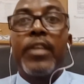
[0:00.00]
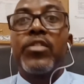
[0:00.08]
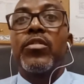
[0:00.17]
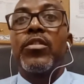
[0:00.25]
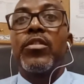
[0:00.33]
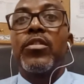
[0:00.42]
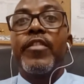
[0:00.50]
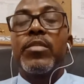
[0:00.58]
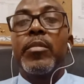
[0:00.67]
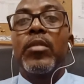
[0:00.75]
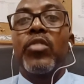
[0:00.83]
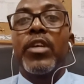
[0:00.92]
And so the two of
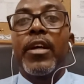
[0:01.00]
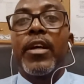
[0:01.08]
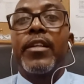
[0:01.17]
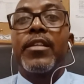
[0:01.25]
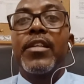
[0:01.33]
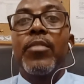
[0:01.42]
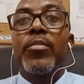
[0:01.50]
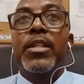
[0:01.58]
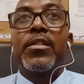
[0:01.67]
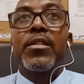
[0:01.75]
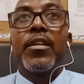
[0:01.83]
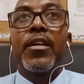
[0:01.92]
us will be looking at the same
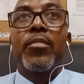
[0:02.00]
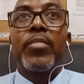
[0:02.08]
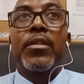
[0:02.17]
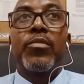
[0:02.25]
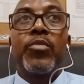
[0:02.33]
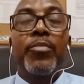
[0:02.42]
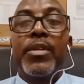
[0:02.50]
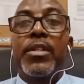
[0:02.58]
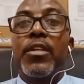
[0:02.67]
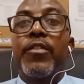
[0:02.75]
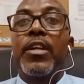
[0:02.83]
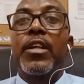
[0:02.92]
incident, but we're
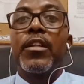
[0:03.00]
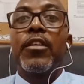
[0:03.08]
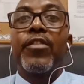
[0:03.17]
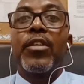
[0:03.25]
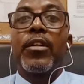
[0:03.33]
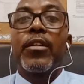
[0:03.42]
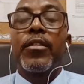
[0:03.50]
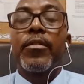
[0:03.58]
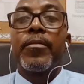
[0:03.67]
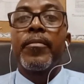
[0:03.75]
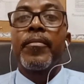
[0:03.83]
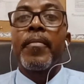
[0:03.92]
perceiving it differently.
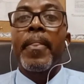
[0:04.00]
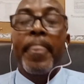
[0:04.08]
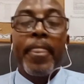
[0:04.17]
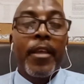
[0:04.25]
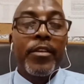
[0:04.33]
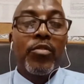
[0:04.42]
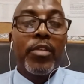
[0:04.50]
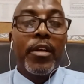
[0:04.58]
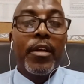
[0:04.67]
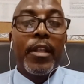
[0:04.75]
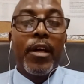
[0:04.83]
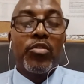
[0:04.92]
So
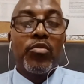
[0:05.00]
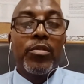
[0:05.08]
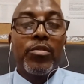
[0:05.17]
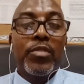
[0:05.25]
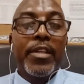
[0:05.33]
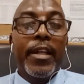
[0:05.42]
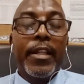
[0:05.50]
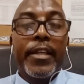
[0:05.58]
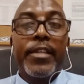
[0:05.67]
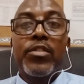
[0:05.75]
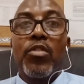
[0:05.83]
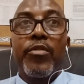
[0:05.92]
they're allowed to tell
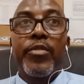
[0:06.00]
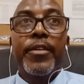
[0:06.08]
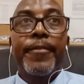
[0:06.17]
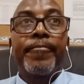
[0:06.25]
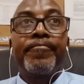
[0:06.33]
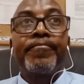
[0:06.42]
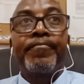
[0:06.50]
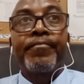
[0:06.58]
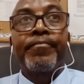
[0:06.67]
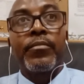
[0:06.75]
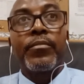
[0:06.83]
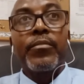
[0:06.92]
their story.
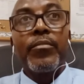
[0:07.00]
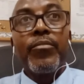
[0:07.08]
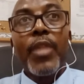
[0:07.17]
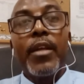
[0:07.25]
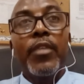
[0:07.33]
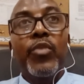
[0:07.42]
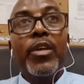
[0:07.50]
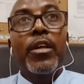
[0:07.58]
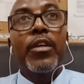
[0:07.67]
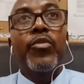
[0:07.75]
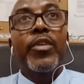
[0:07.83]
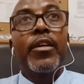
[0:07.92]
Then
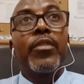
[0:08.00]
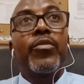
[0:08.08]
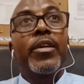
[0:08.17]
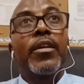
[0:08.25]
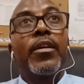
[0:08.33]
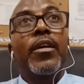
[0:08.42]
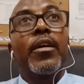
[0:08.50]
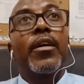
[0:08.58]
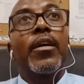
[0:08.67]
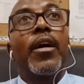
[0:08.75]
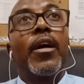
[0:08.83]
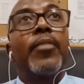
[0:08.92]
we
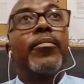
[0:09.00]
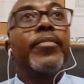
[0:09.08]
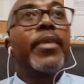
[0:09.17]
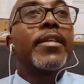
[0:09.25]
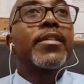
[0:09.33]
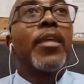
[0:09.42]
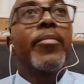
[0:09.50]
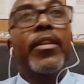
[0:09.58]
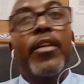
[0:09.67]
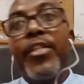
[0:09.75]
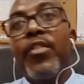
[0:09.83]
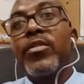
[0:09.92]
examine
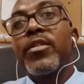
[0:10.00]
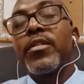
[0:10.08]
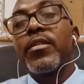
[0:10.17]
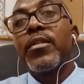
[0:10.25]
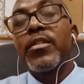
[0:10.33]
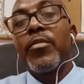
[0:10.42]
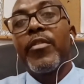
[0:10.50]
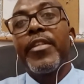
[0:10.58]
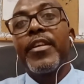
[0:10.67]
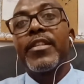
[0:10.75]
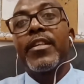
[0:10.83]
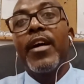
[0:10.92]
the thoughts, some of the things that